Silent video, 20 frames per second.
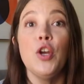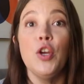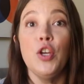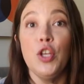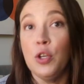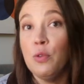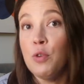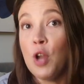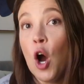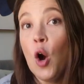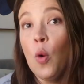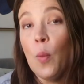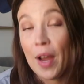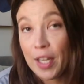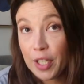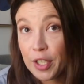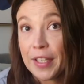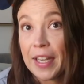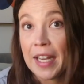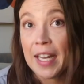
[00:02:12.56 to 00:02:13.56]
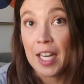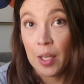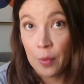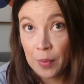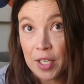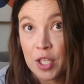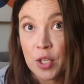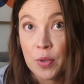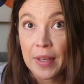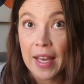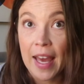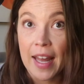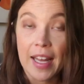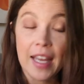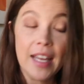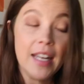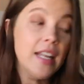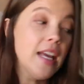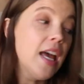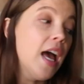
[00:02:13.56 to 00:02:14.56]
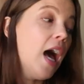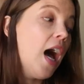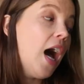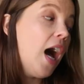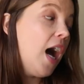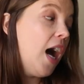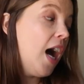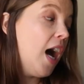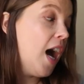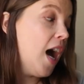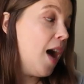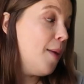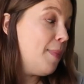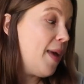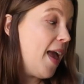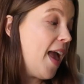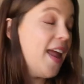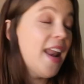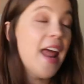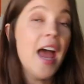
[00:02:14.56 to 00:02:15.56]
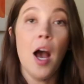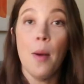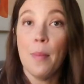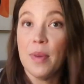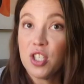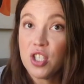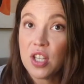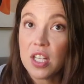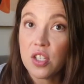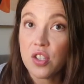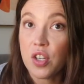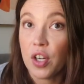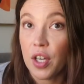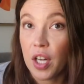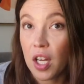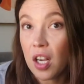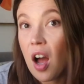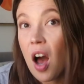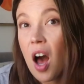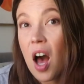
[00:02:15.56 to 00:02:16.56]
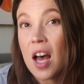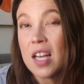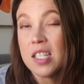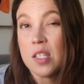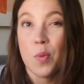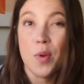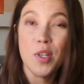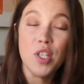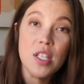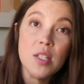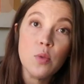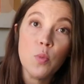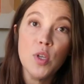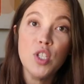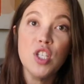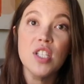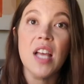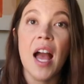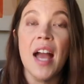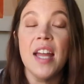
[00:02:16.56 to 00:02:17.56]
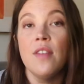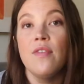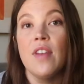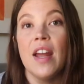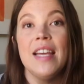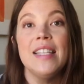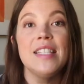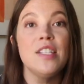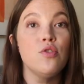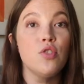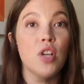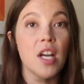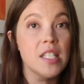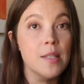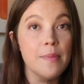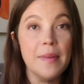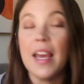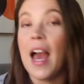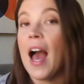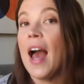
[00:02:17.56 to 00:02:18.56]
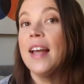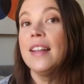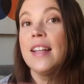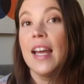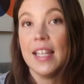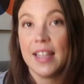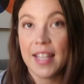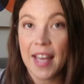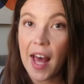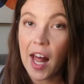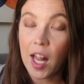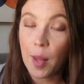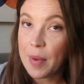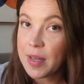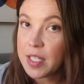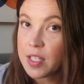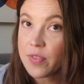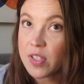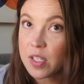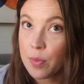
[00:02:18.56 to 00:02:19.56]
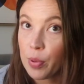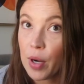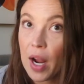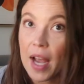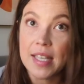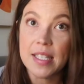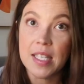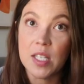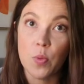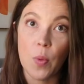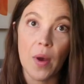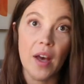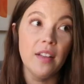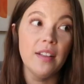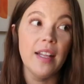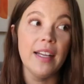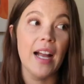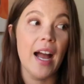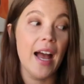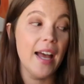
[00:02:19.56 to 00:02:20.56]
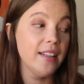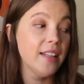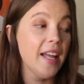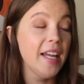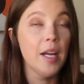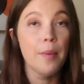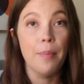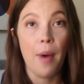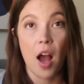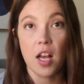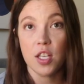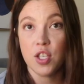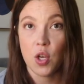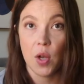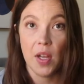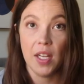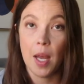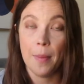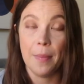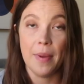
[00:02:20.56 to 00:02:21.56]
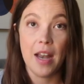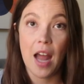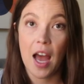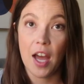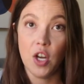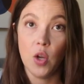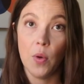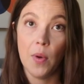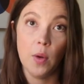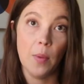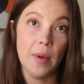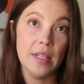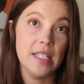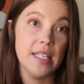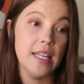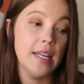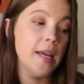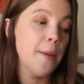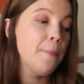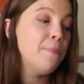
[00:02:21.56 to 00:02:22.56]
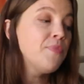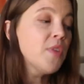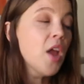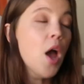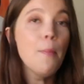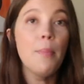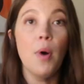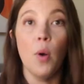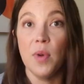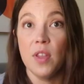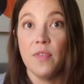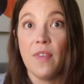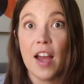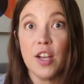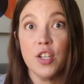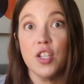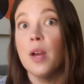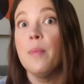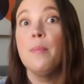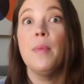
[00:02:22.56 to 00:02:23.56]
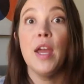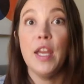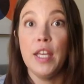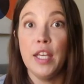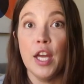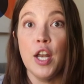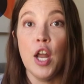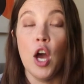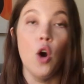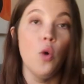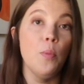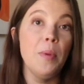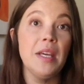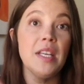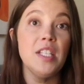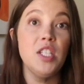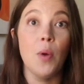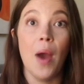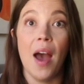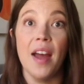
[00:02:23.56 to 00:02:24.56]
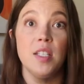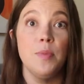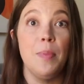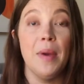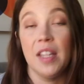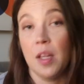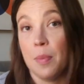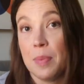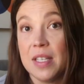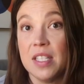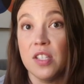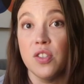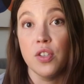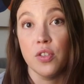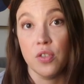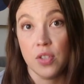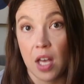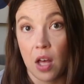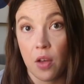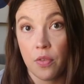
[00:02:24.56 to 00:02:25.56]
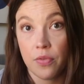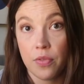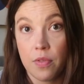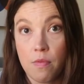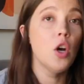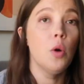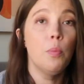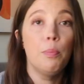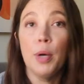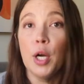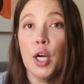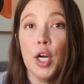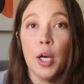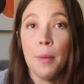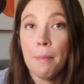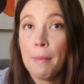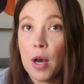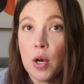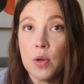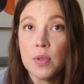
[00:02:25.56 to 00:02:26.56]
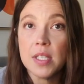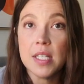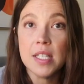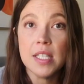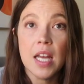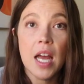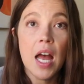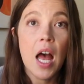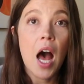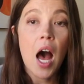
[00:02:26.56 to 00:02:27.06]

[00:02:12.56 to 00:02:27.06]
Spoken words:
you know what you're getting when you get it, and how much things are gonna cost, which is kind of nice. Trust me, I like the element of surprise as well. Like, I like a box showing up and not knowing what's in it. But with Fashom, you know, because you had to pick the pieces yourself. So per most